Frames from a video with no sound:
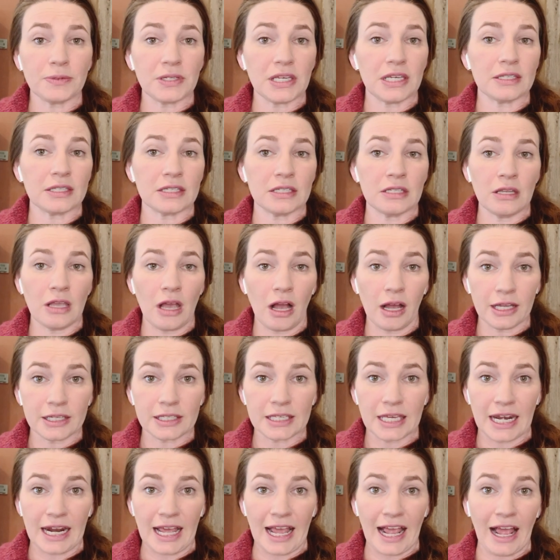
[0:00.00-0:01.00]
is not
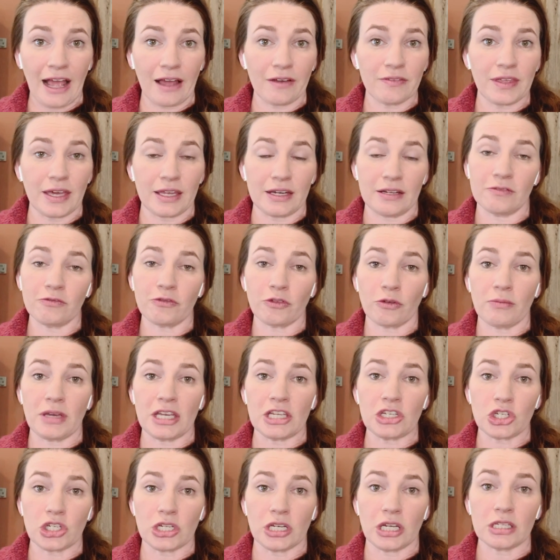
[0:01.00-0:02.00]
going to have that
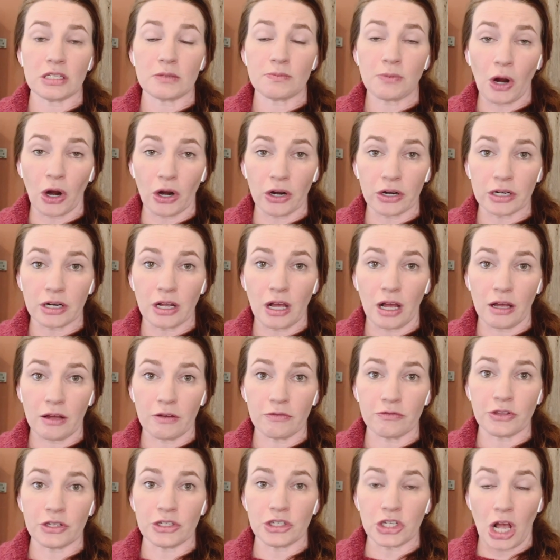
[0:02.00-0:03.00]
information as part
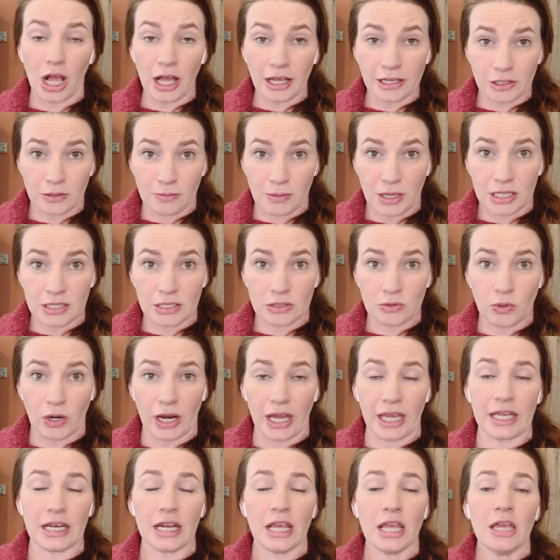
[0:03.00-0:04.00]
of the document,
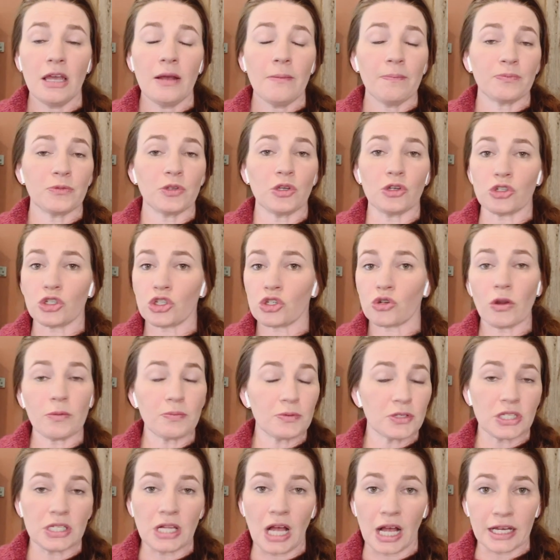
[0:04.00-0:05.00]
right? Your
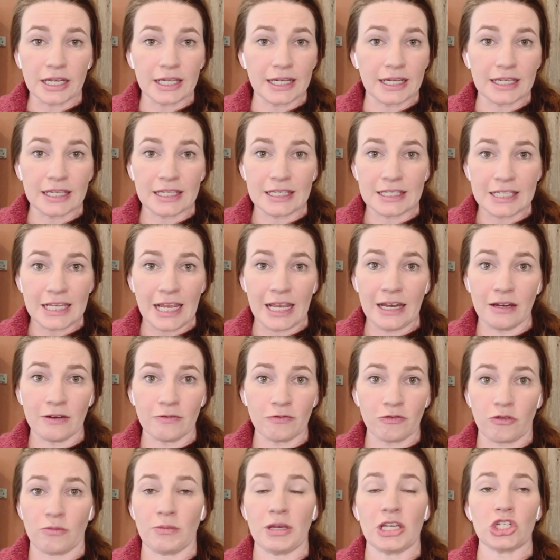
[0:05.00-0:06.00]
script's not going to contain
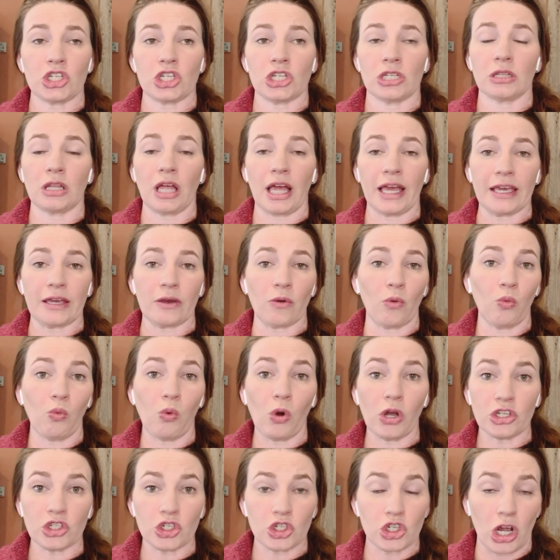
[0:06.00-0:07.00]
information like
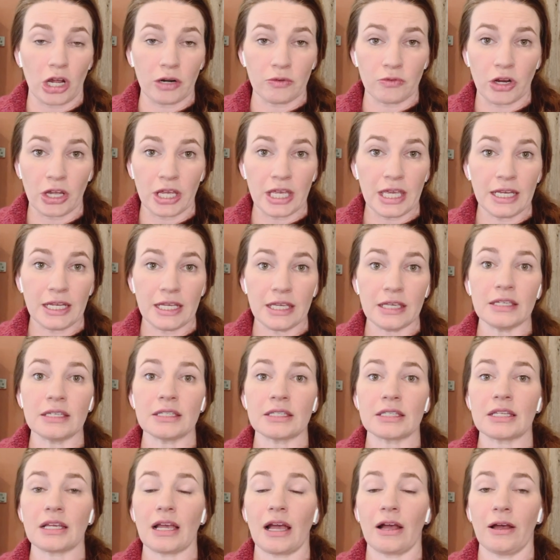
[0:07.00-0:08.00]
what genre it
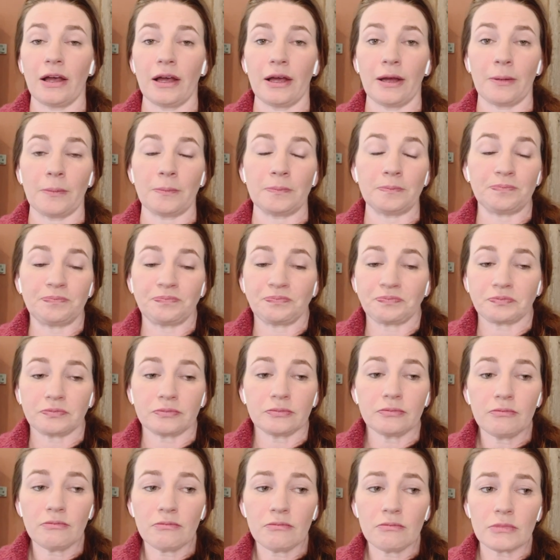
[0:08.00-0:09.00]
is,
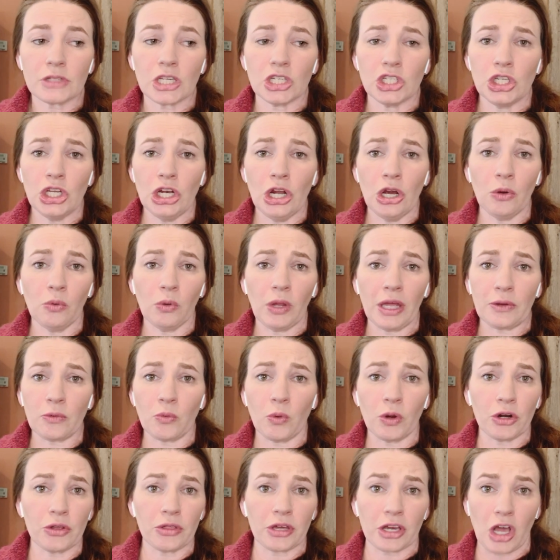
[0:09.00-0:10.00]
like
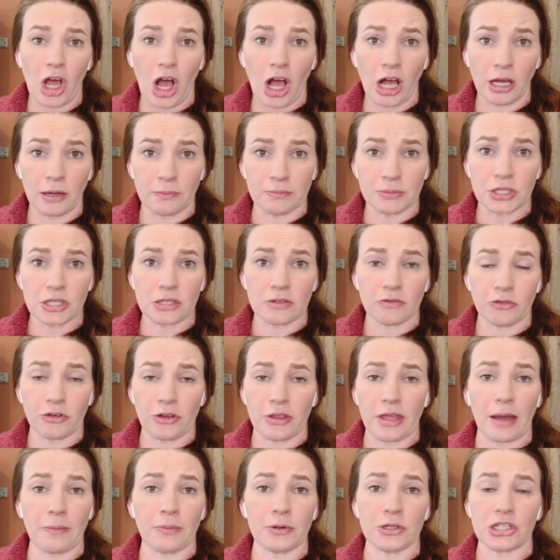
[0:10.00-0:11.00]
what are the comps for
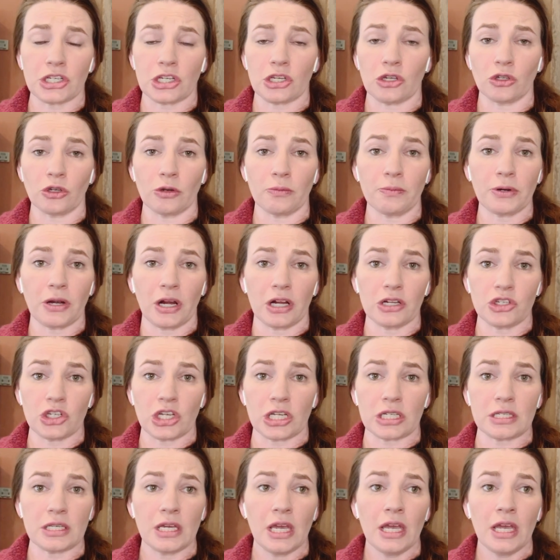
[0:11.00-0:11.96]
that particular project?